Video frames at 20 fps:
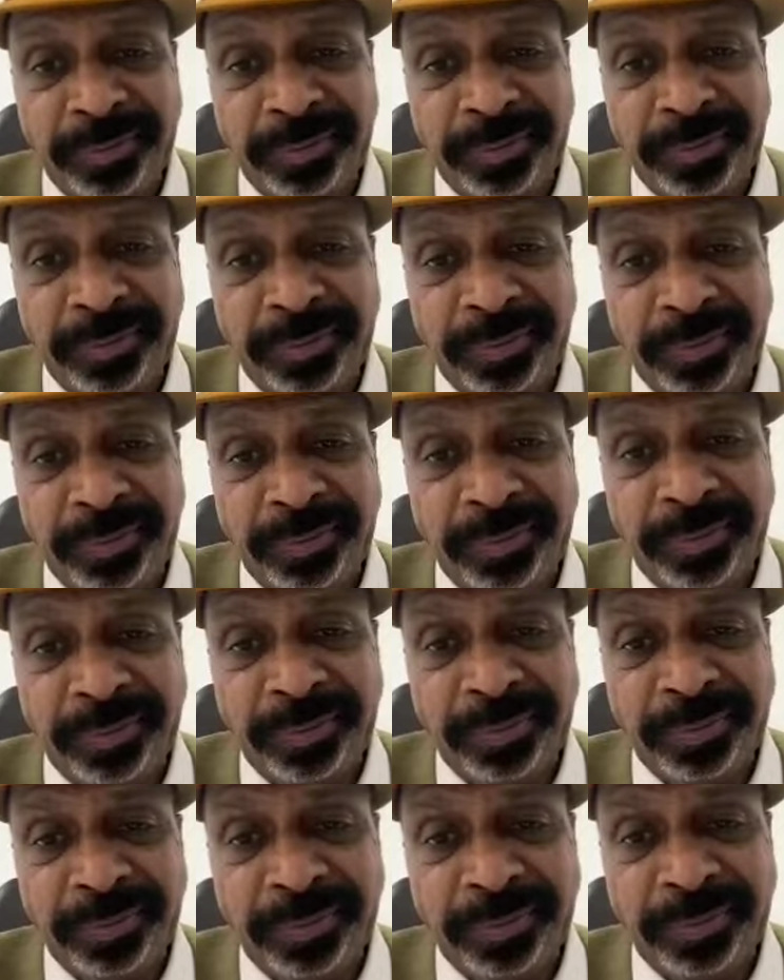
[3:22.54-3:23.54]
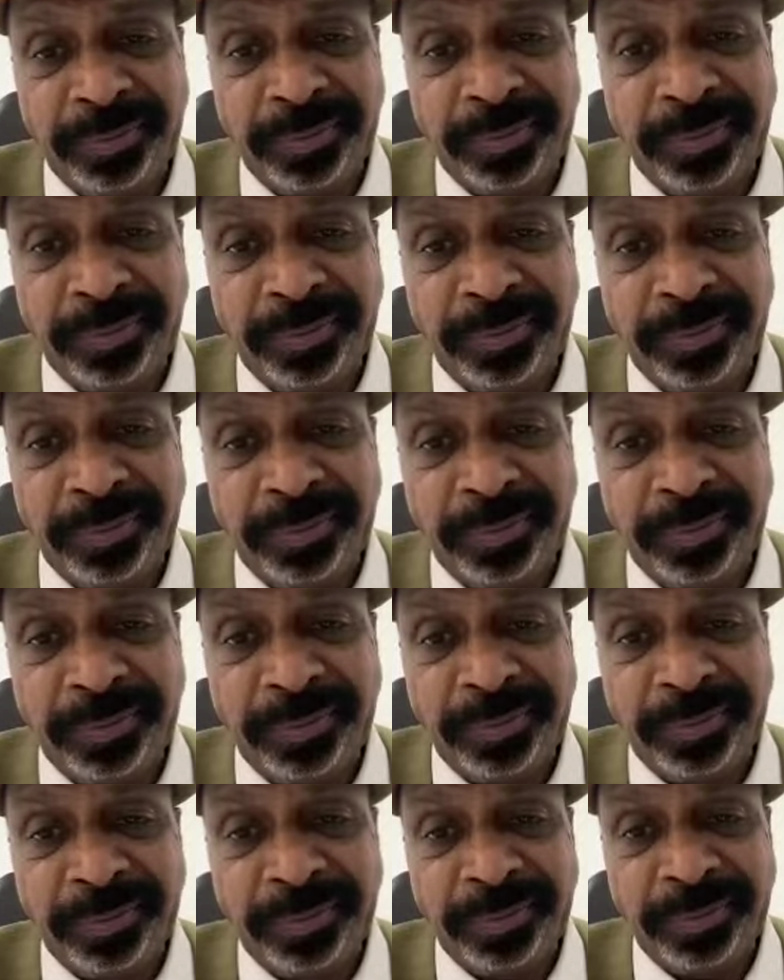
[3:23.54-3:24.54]
These all cells of
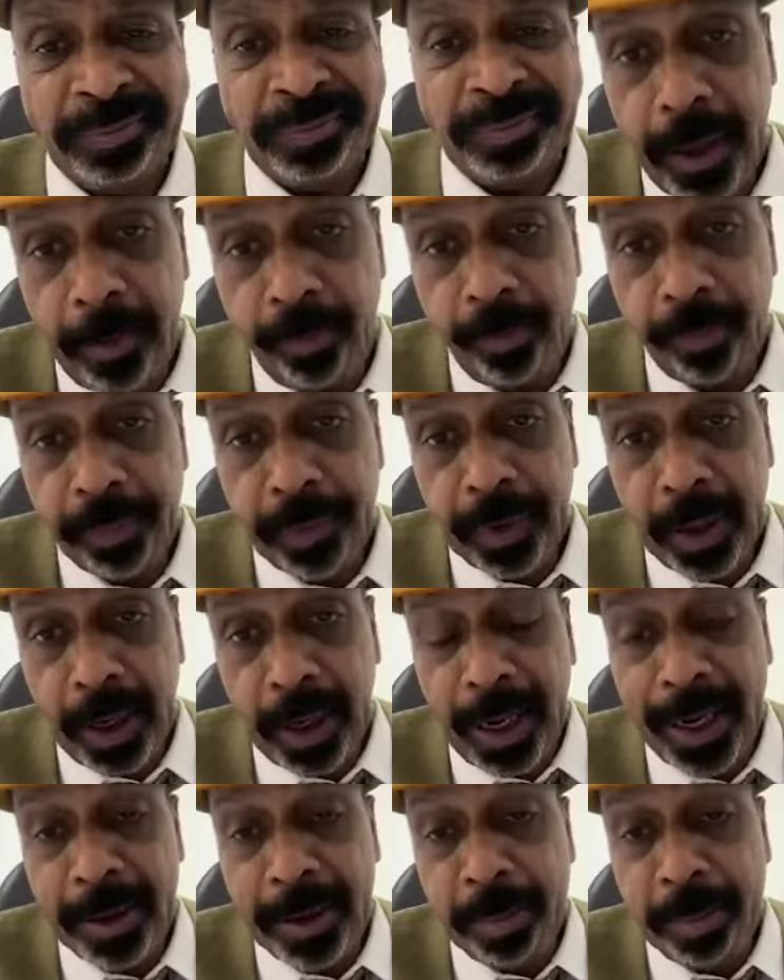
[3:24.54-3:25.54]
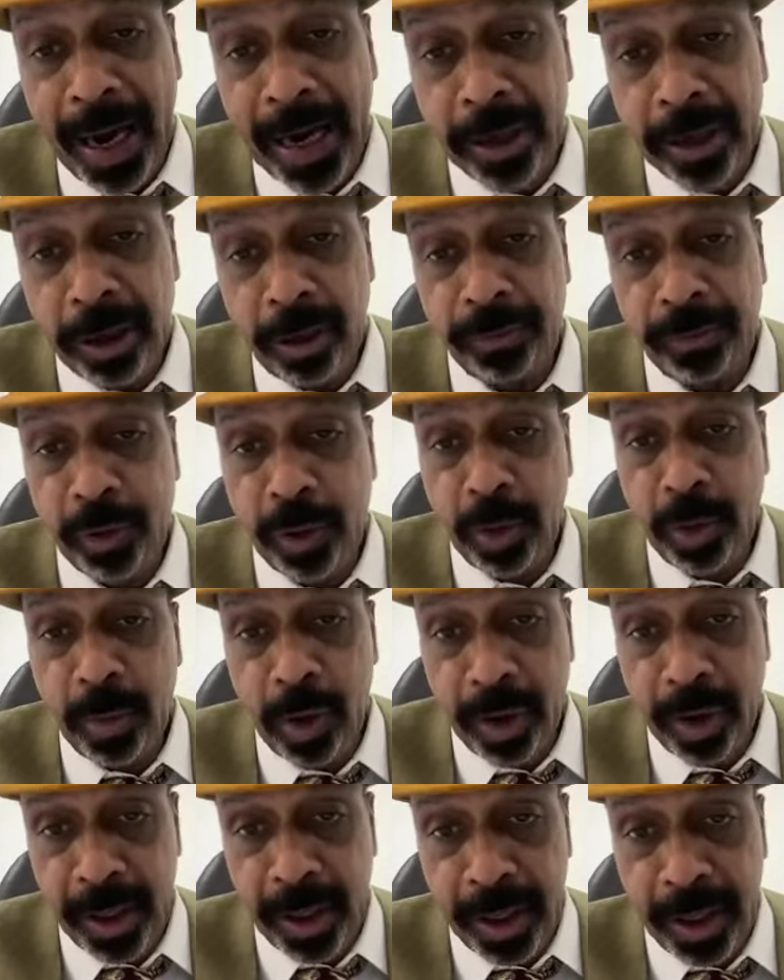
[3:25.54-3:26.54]
your body are part of your
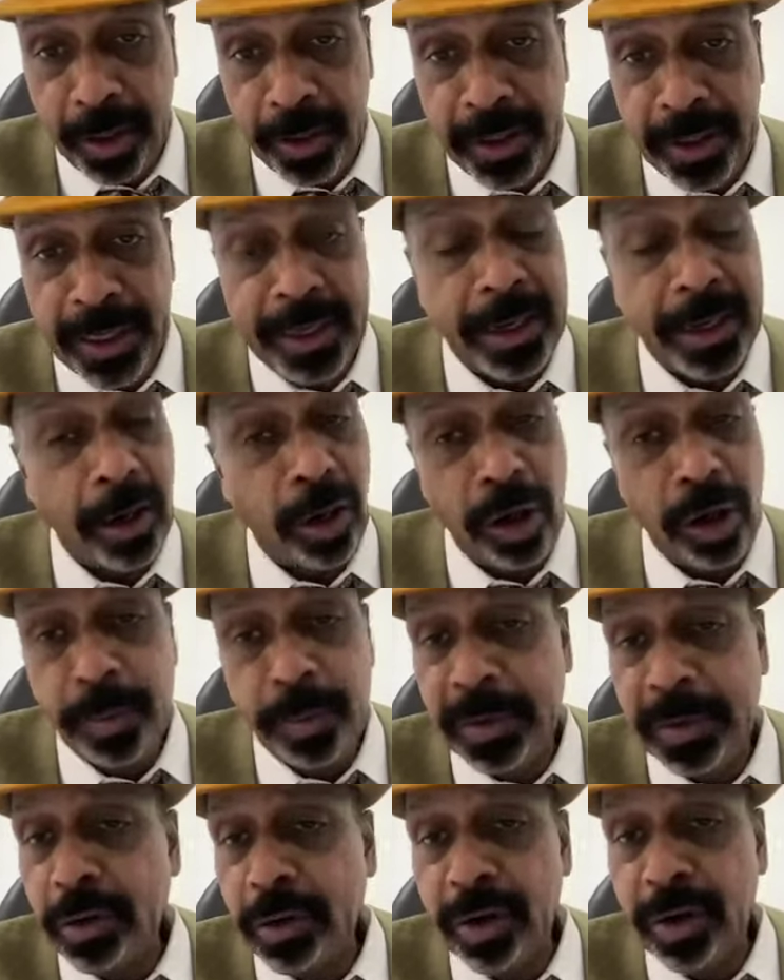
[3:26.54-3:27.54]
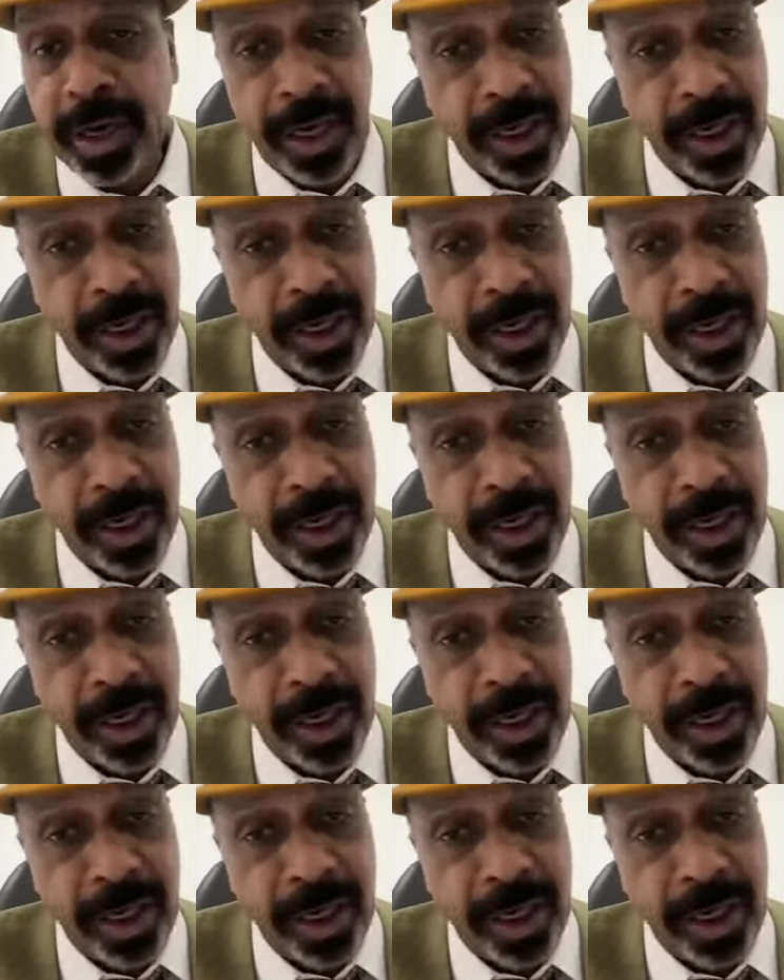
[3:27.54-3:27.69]
body. They cannot be your